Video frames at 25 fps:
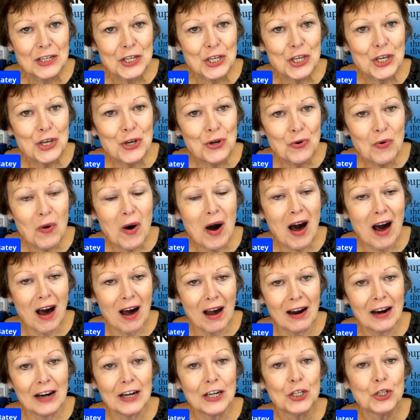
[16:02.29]
you
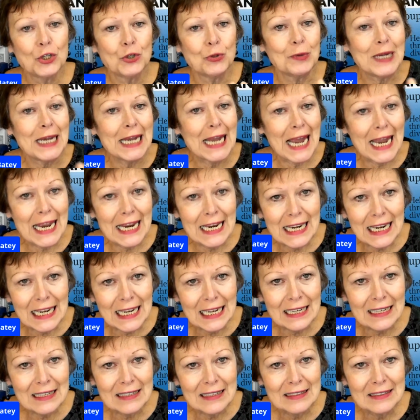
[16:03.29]
are
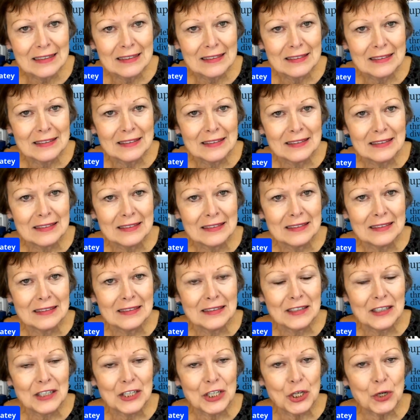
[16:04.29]
creating,
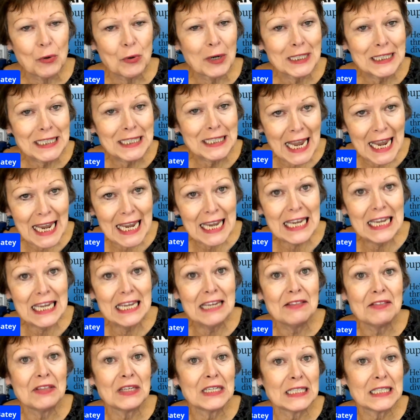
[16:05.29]
you are
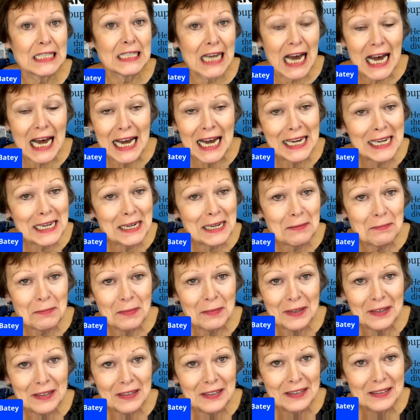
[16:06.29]
taking the
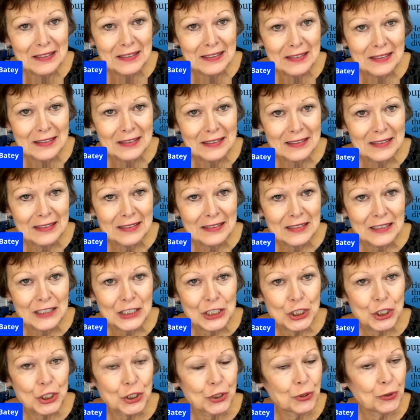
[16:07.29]
time
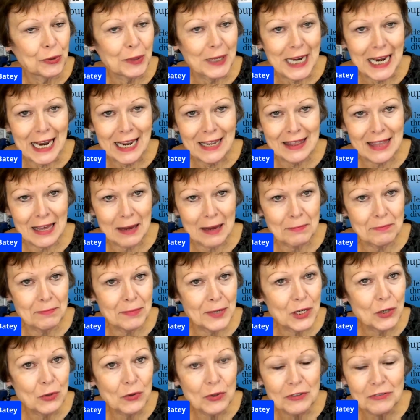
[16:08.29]
to create that
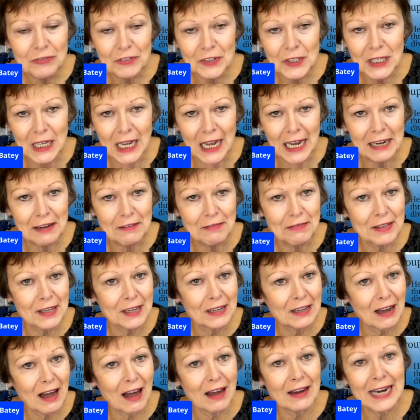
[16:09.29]
beautiful life that
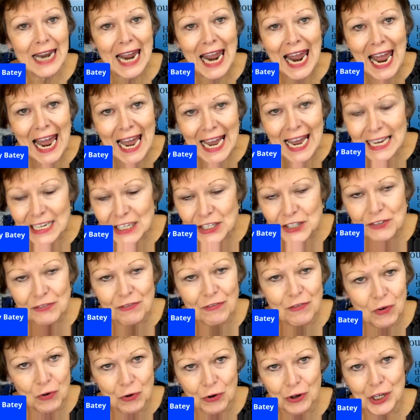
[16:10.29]
God has
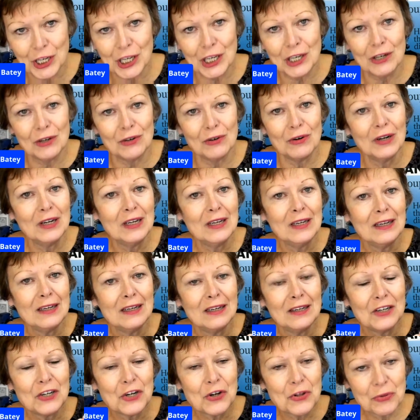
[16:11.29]
for you
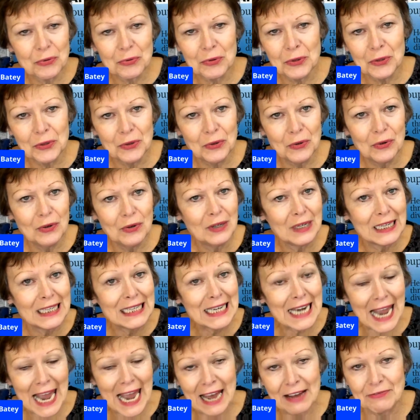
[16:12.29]
through and
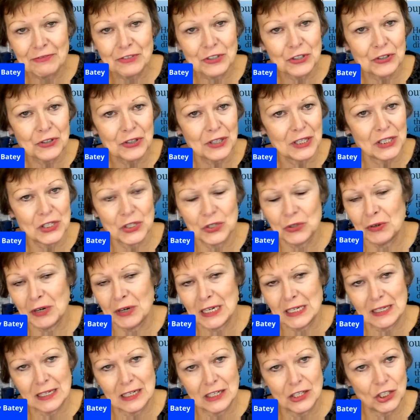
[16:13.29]
after this
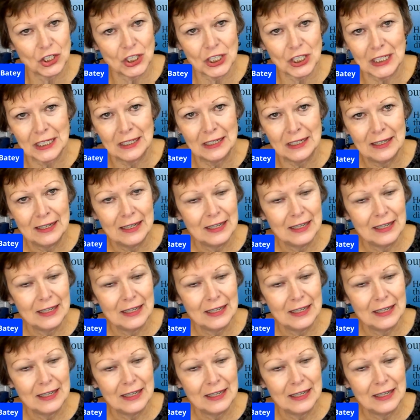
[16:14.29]
transition.